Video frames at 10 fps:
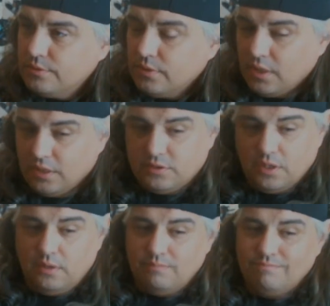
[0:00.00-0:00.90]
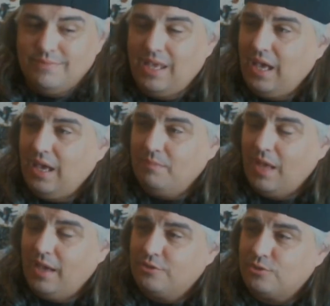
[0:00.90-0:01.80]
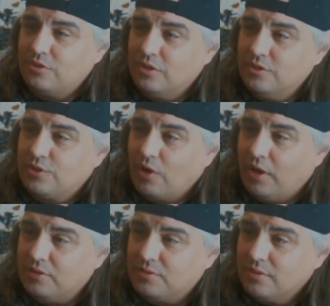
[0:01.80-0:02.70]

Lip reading: And I said, nah, I'm not interested in trades.